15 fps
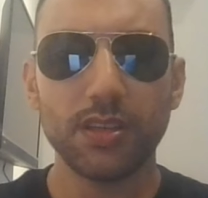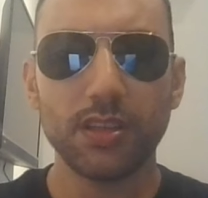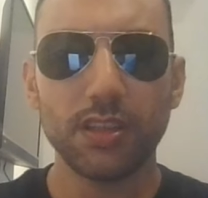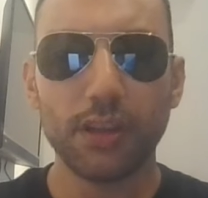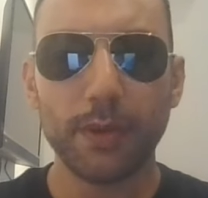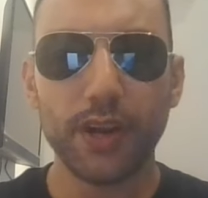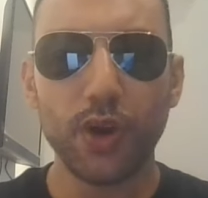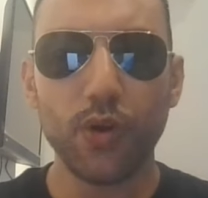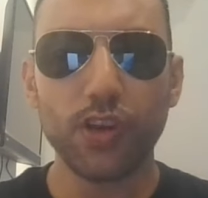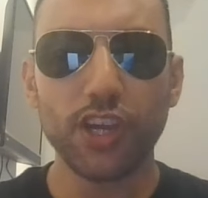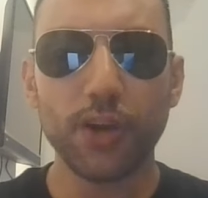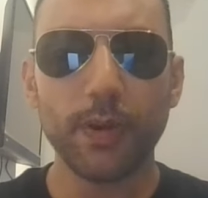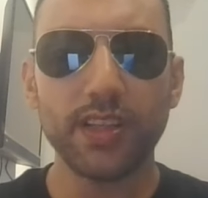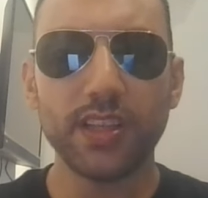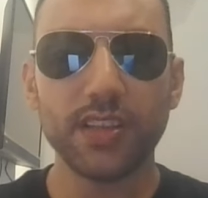They're an
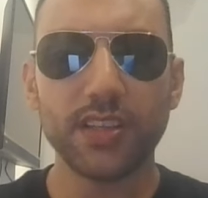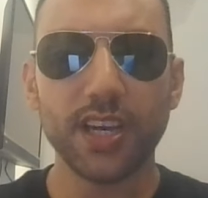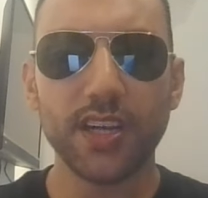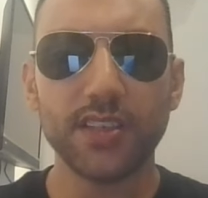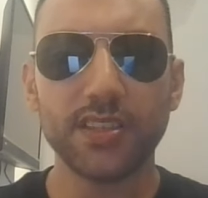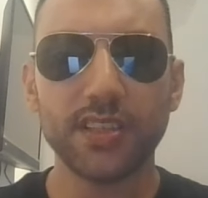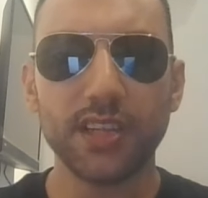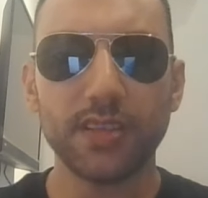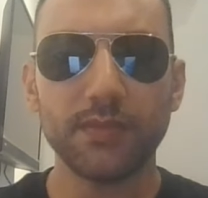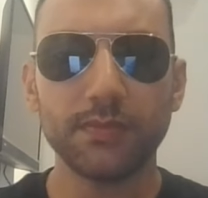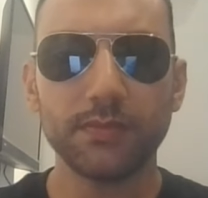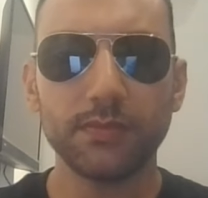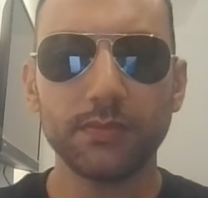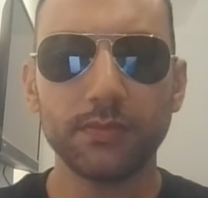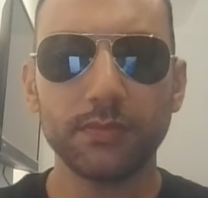ongoing disaster.
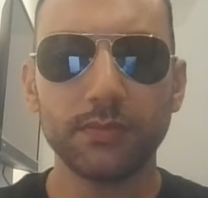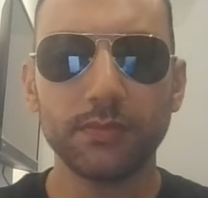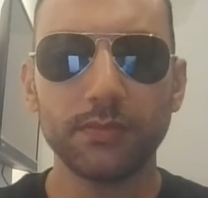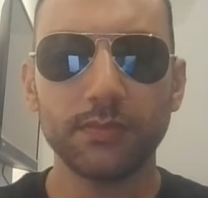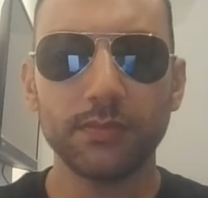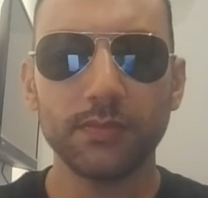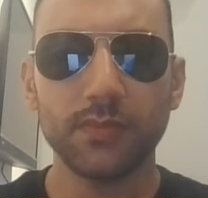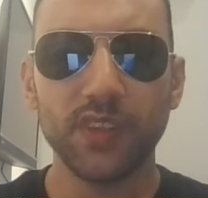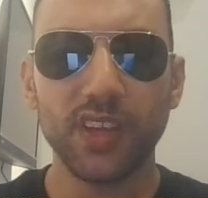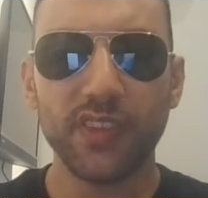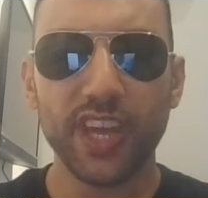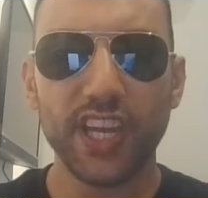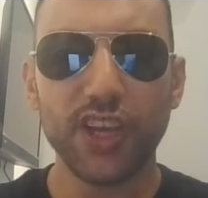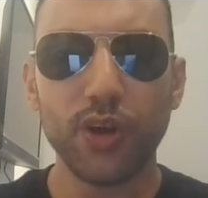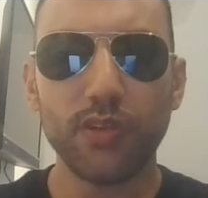
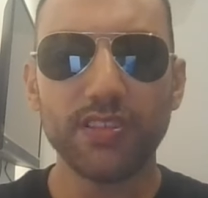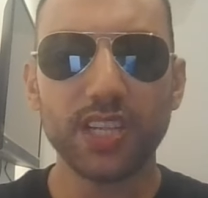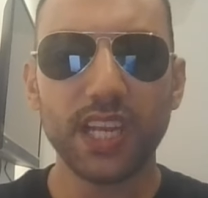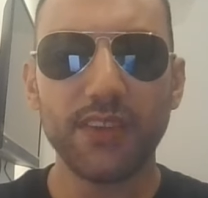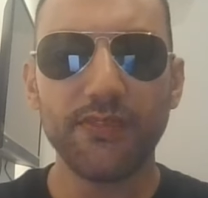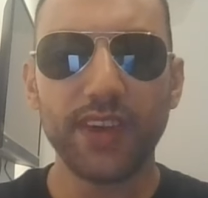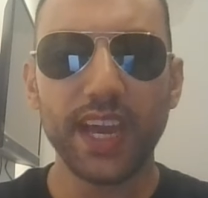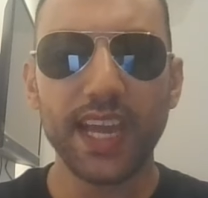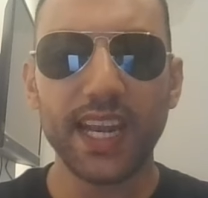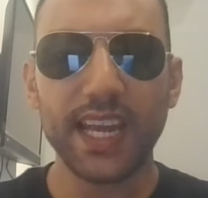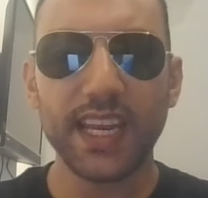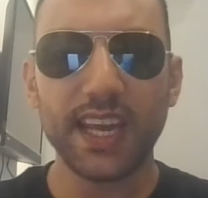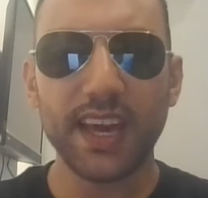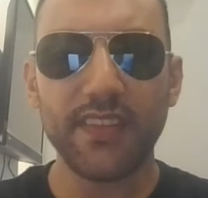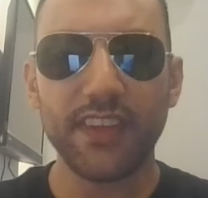They're constantly
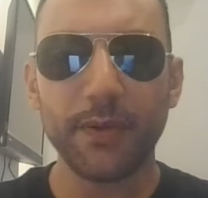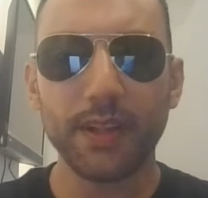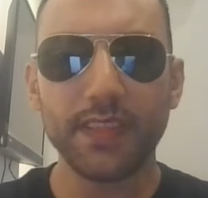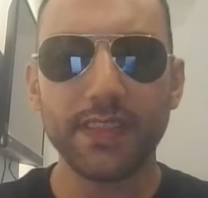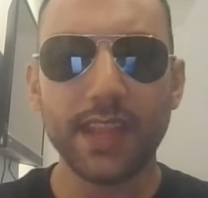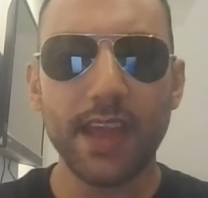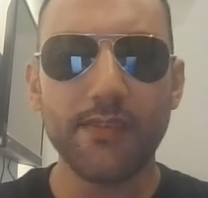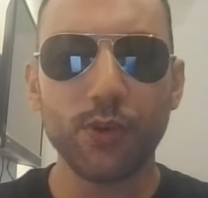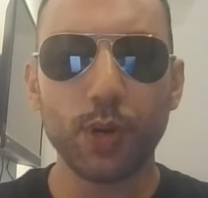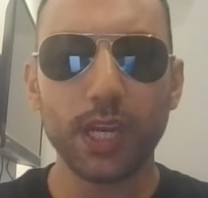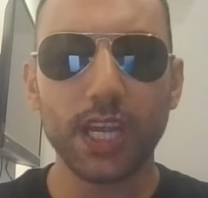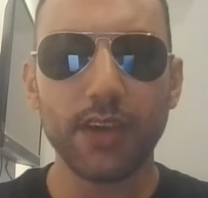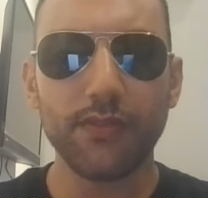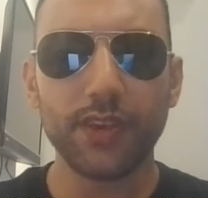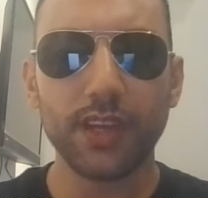failing and they will never
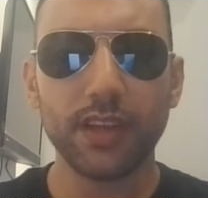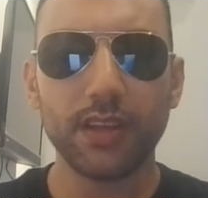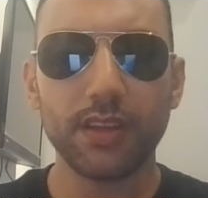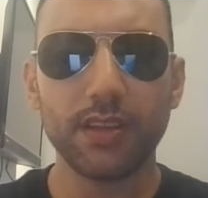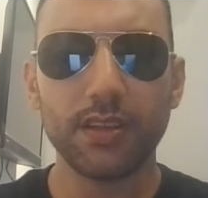recover.